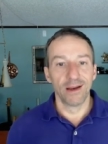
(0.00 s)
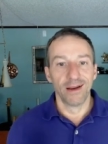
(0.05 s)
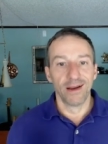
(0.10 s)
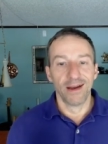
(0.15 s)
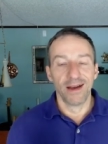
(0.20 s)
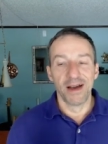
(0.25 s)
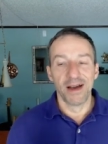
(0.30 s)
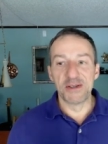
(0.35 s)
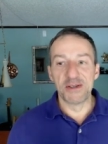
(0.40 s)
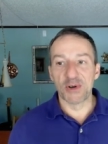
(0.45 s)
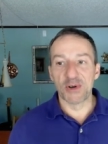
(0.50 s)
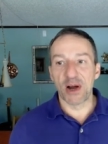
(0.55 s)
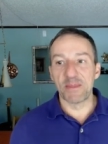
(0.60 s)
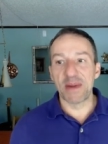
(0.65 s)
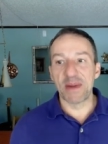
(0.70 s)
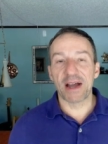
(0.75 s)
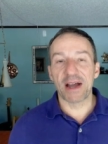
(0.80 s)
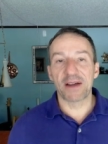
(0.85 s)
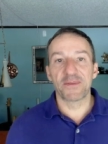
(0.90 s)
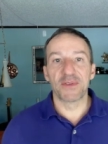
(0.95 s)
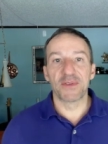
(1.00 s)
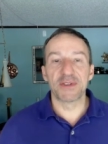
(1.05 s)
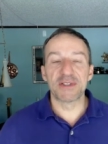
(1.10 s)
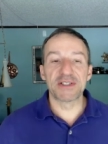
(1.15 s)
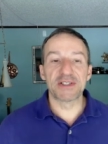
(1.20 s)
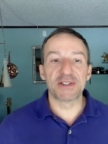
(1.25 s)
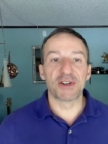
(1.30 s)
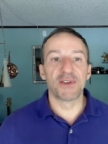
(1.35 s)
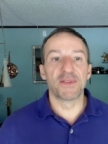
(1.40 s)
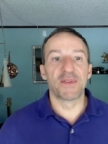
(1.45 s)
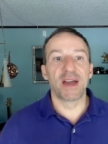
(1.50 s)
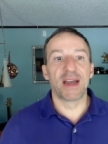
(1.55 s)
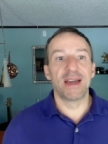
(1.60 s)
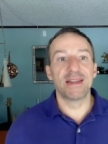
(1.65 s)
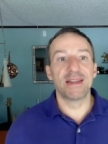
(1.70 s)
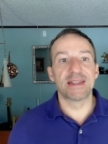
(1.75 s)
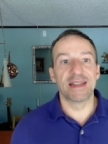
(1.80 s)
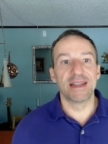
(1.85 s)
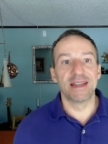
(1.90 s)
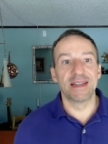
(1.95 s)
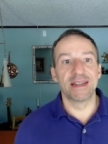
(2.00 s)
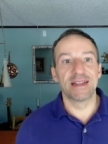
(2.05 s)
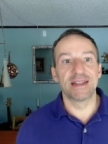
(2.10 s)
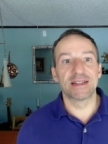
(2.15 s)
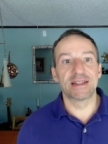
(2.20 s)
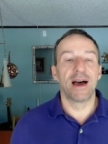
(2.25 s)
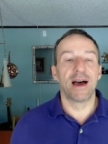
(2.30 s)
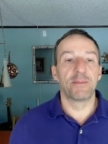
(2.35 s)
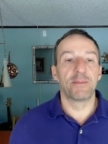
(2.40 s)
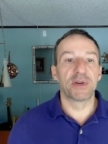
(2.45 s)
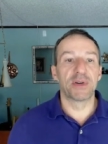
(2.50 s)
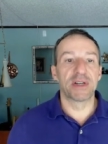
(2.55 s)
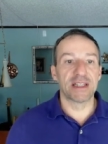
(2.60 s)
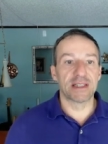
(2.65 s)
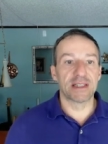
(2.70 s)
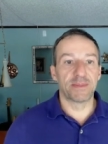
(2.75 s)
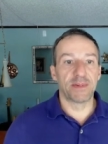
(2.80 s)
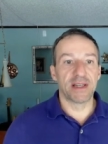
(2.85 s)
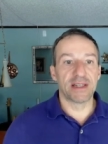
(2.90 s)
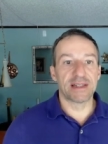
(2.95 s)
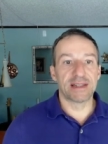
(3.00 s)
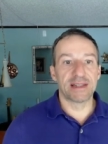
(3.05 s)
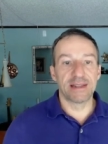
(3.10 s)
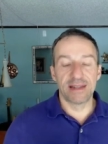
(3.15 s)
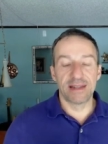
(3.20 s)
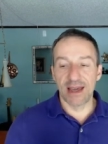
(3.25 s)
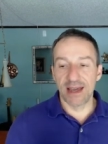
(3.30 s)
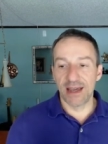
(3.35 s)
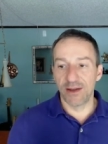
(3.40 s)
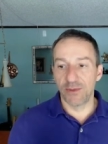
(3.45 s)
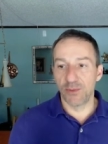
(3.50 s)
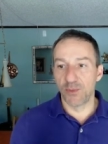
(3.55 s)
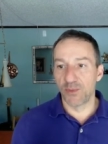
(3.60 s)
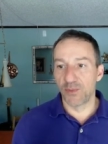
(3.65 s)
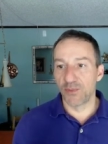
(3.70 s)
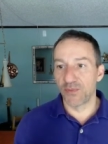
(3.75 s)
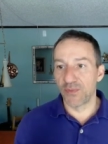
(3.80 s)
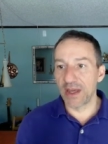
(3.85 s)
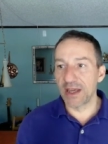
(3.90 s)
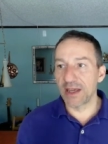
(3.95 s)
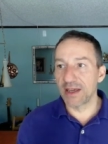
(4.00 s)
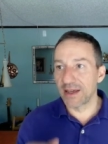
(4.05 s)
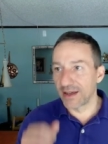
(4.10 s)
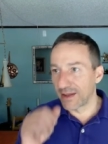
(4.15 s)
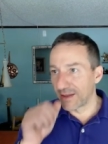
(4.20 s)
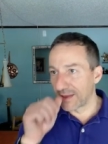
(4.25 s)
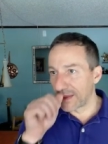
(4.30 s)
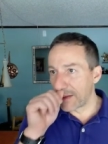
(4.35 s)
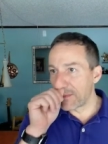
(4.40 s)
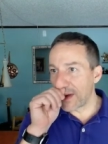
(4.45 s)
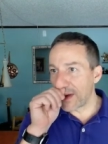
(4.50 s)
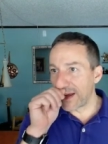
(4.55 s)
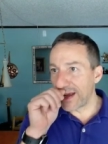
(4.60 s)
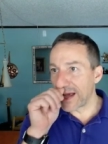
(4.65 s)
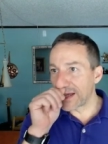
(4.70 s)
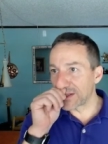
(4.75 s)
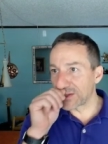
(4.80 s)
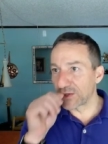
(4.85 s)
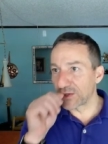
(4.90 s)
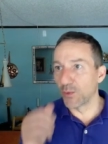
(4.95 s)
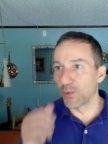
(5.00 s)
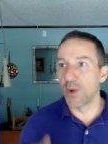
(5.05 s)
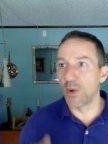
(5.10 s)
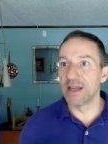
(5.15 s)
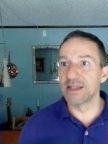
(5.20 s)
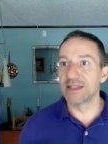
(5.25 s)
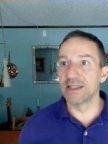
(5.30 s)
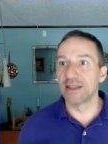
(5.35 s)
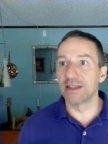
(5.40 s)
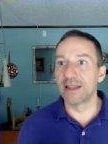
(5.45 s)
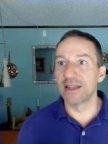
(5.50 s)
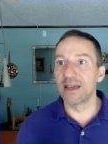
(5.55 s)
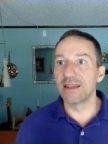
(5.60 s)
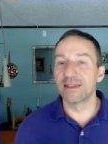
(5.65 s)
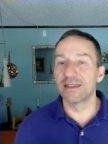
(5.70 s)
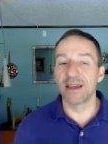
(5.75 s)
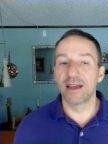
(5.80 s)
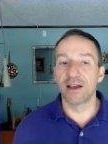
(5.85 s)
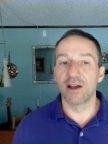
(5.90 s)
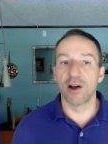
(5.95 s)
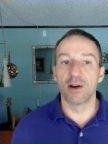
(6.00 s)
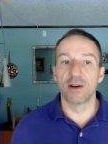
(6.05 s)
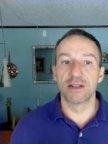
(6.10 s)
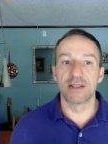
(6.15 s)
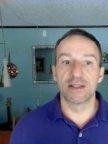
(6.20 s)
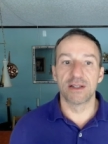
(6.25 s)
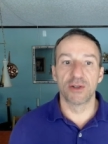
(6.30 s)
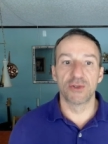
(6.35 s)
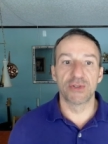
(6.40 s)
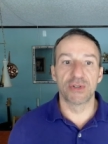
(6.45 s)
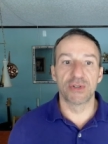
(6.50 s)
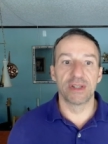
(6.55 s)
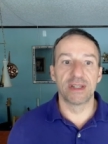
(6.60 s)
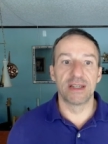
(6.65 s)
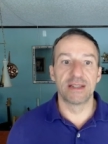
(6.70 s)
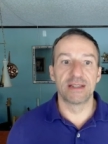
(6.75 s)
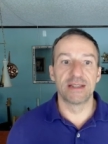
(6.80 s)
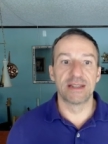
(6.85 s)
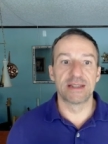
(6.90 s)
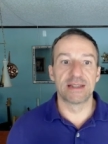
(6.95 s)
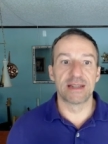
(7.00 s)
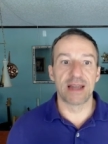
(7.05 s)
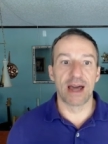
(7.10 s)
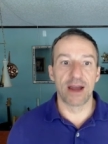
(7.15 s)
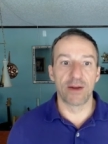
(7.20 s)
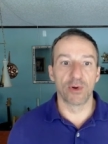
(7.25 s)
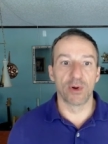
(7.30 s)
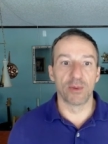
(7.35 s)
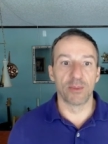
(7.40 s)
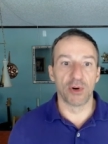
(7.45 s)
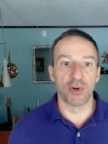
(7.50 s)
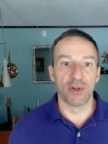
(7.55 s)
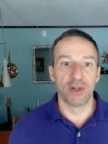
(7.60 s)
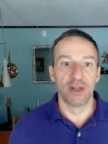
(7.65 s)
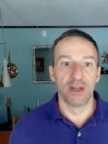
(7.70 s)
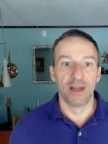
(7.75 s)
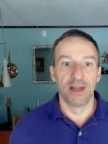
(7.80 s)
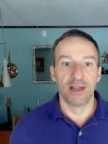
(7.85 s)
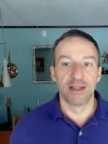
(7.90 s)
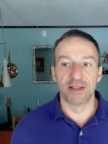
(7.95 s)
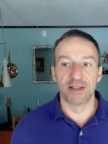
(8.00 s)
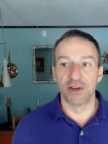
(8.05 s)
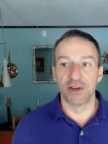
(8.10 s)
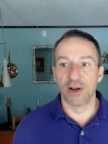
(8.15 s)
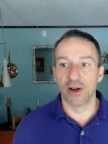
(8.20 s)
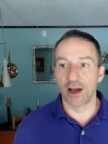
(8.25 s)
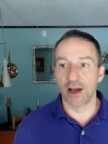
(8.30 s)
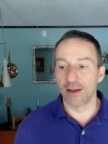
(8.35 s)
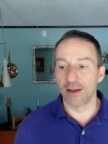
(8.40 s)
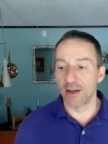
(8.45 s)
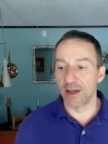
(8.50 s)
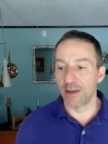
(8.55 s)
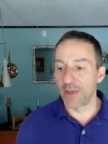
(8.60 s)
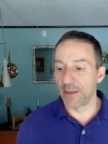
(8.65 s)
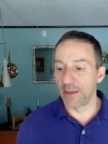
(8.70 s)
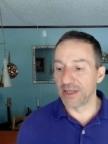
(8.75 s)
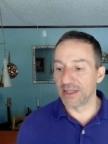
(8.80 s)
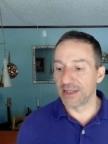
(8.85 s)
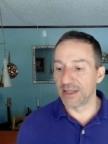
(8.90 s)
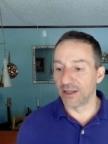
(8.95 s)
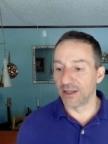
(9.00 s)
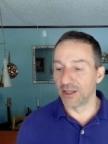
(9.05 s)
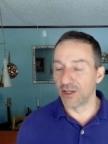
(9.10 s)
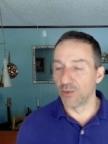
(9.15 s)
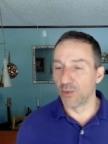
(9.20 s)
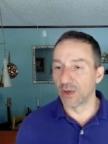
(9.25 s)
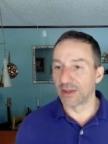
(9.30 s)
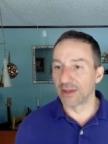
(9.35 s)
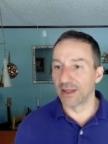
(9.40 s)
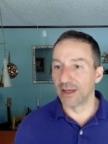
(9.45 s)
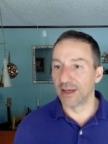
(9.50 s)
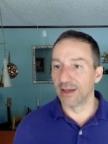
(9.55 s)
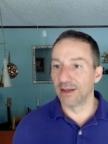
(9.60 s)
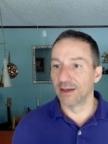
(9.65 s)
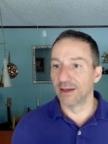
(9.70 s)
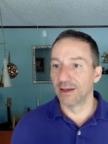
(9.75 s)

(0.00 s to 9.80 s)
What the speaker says: A drawback for surveys is participants, they think they might answer in ways that they think are socially desirable. So they're not going to maybe tell you what they